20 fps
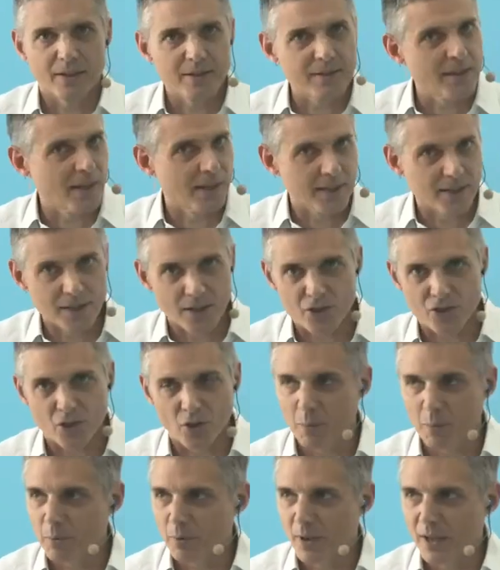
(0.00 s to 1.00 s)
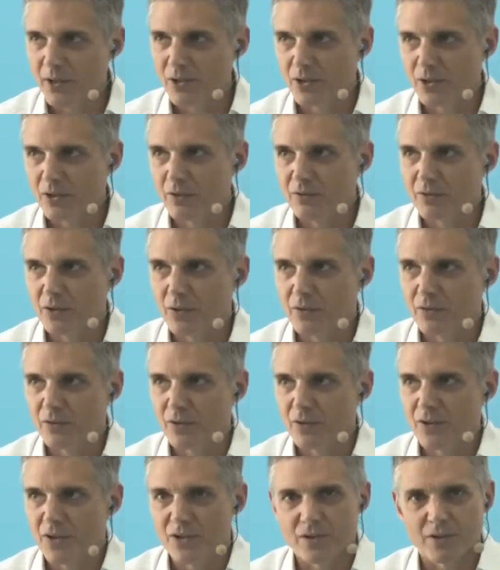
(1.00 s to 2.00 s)
let's say an initial operation of
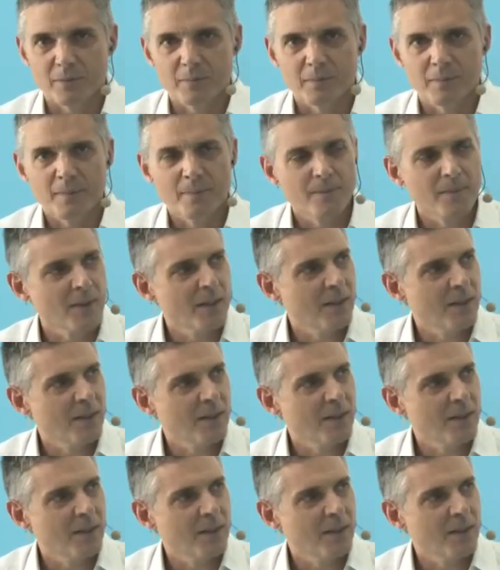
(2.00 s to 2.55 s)
the system.